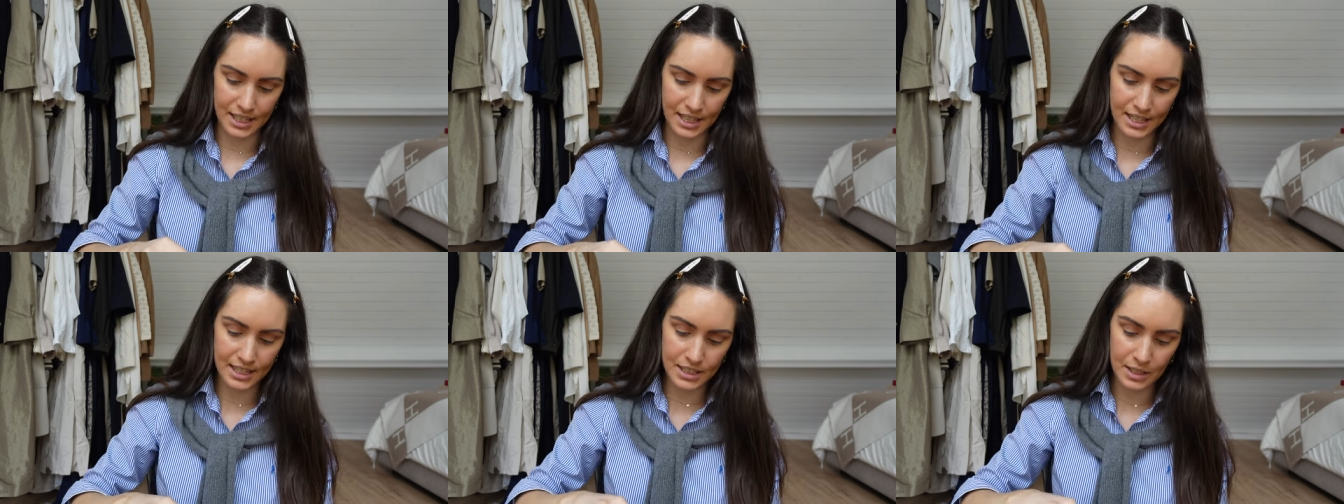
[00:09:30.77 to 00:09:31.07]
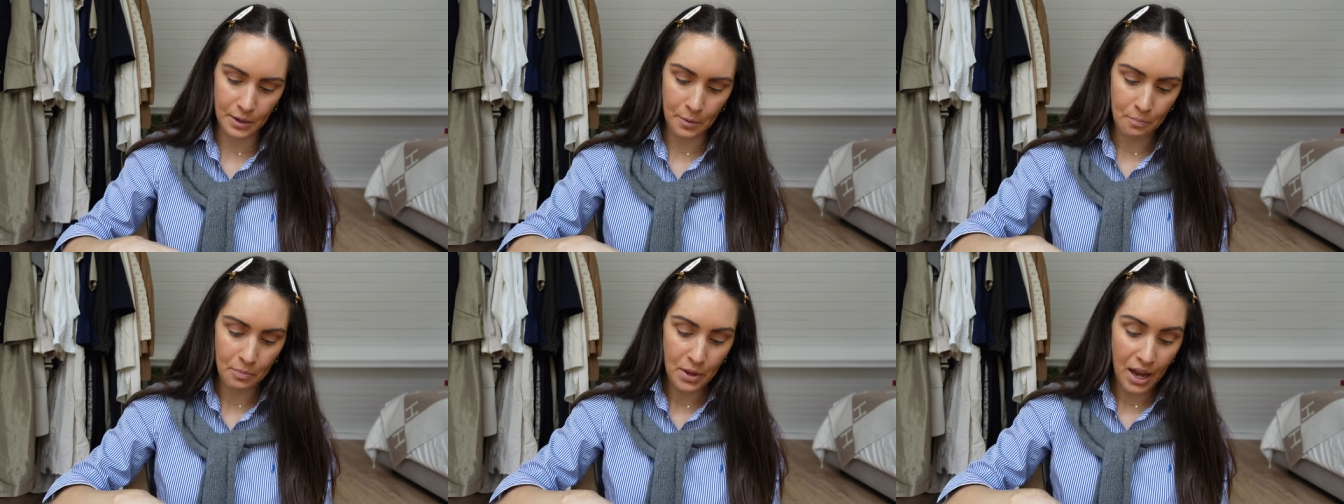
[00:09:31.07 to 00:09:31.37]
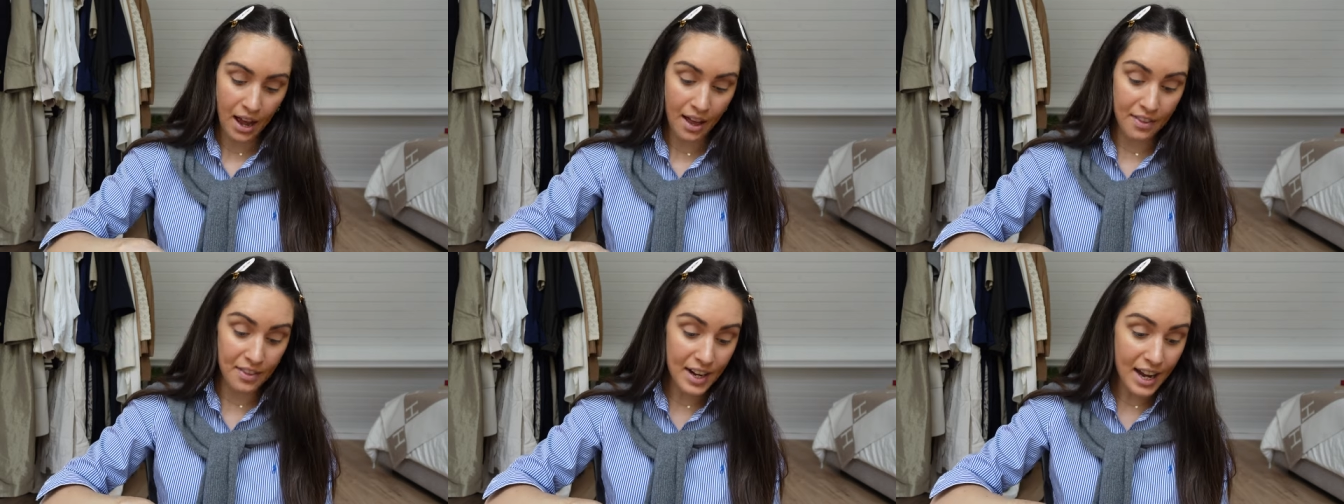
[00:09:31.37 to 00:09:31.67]
it.
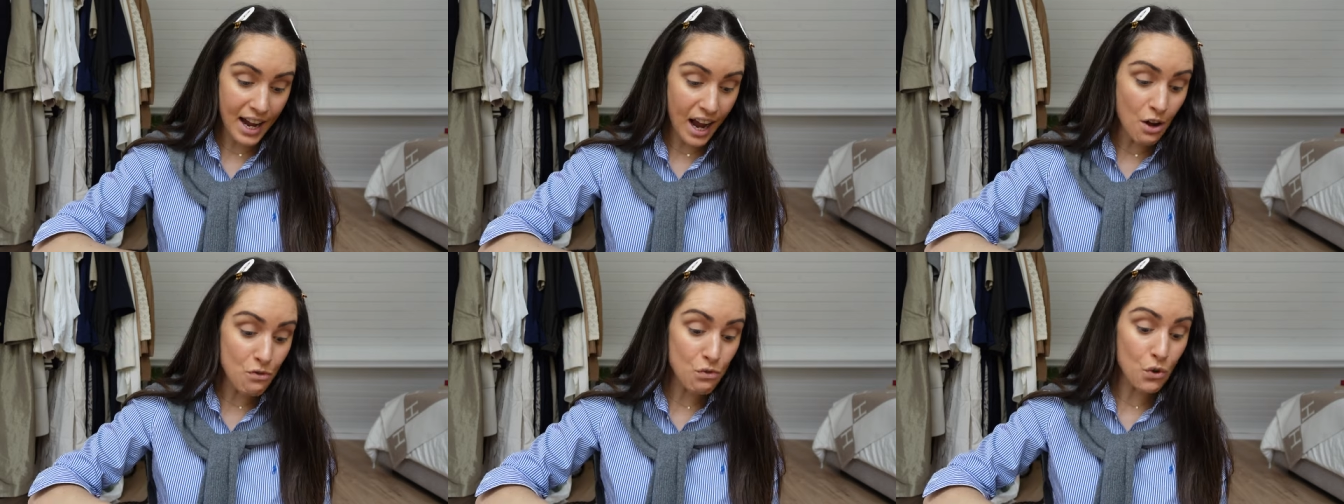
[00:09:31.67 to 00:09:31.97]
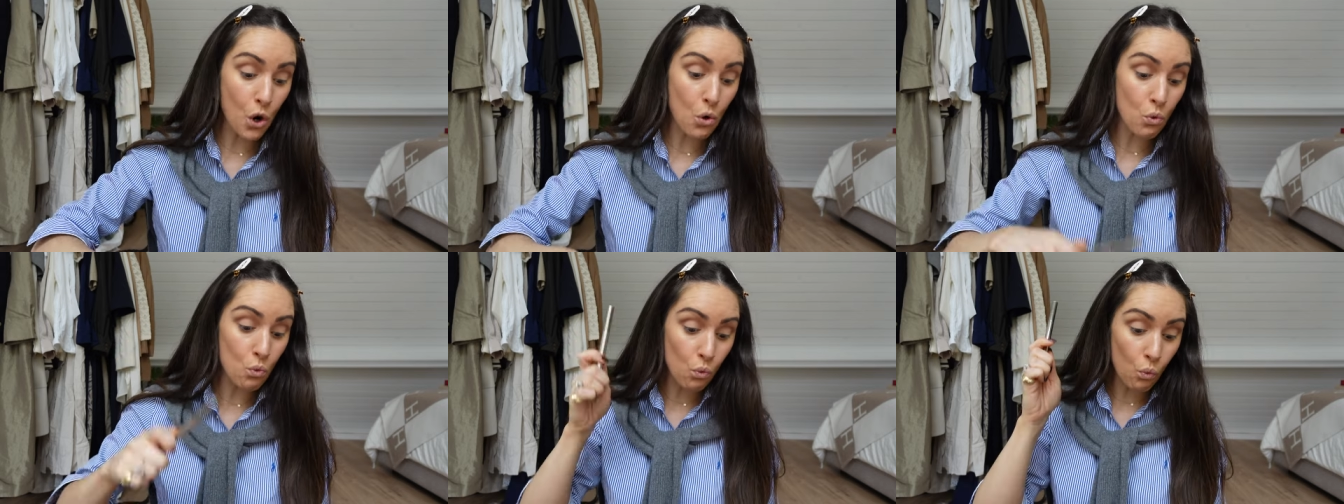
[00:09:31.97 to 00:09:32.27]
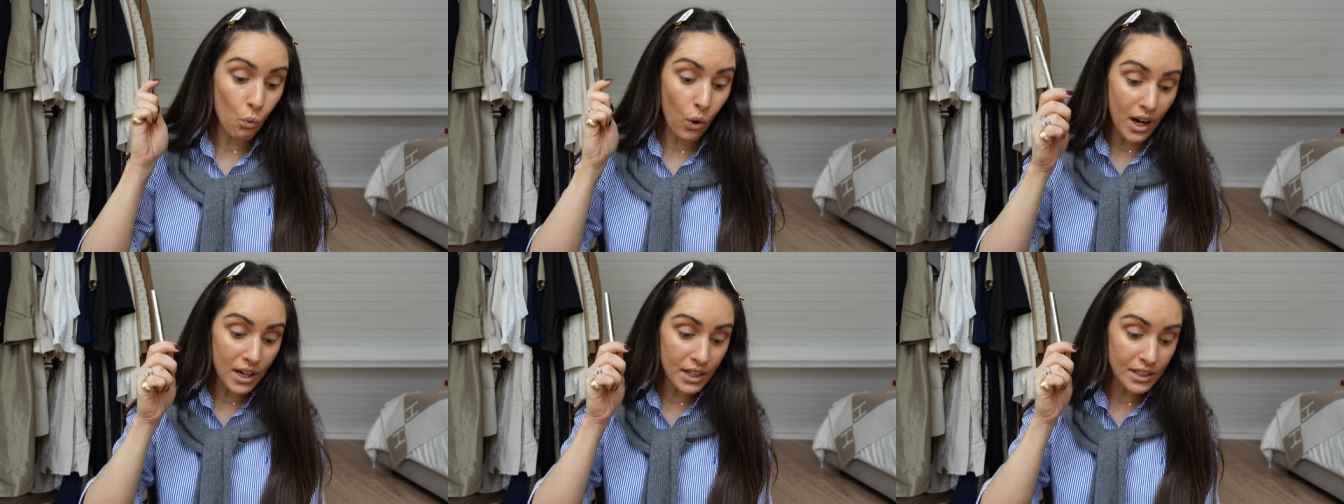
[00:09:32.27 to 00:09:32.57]
And then I have
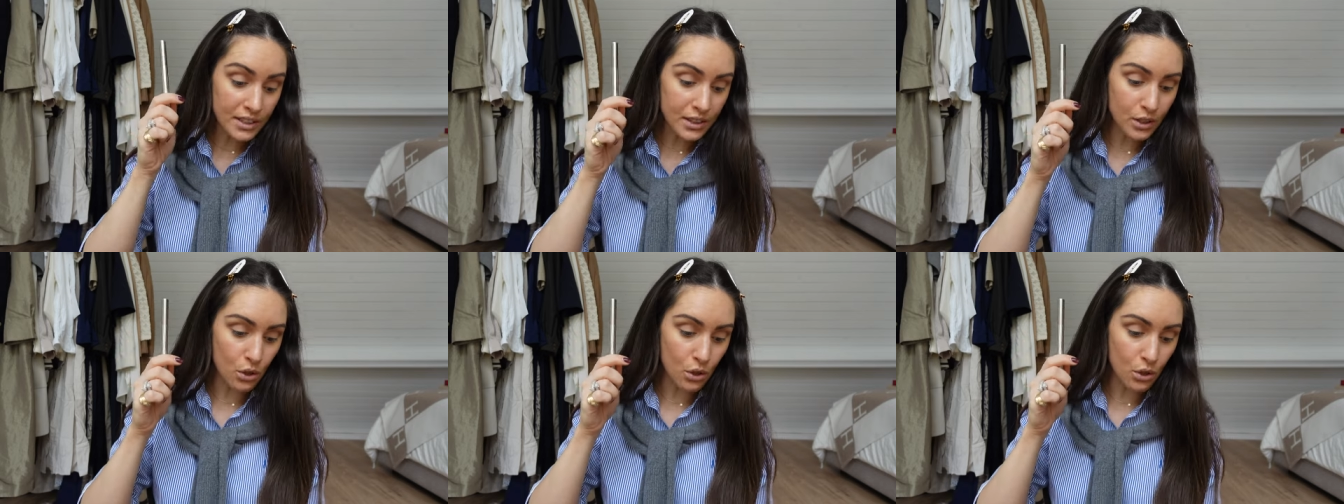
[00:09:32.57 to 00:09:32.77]
one